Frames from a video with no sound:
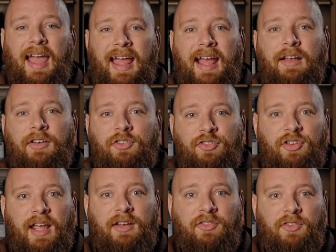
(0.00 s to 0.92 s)
and
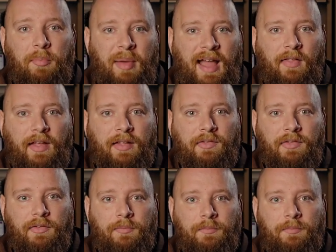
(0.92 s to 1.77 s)
change the balance.